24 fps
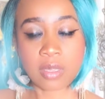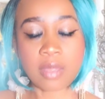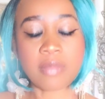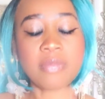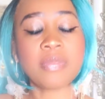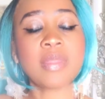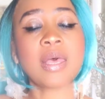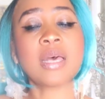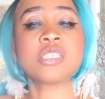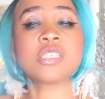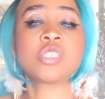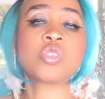
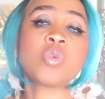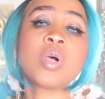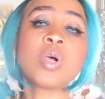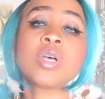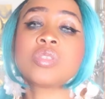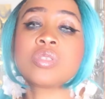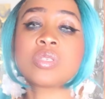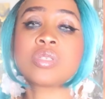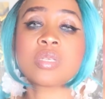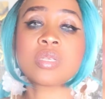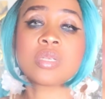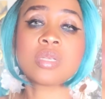And that's
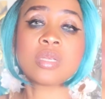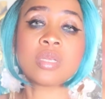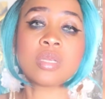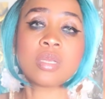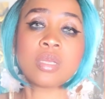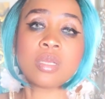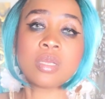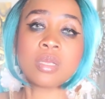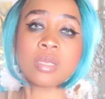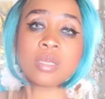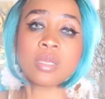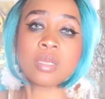what
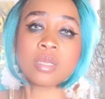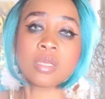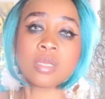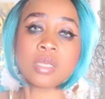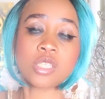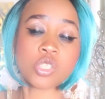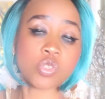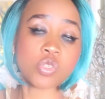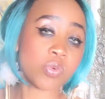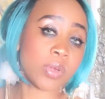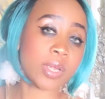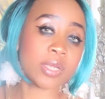
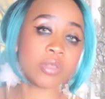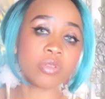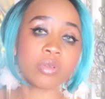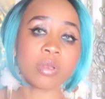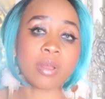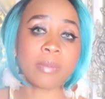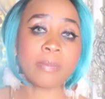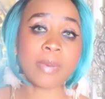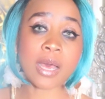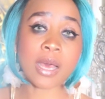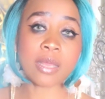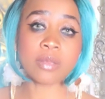is great
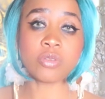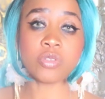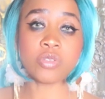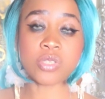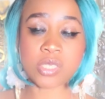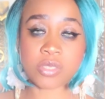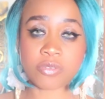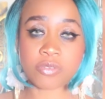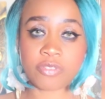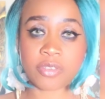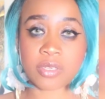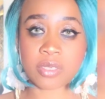all about
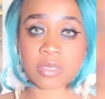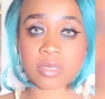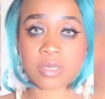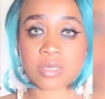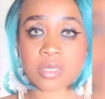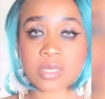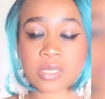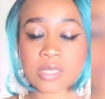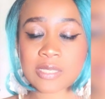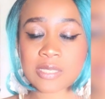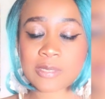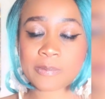these
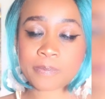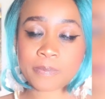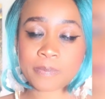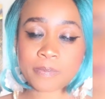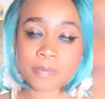things.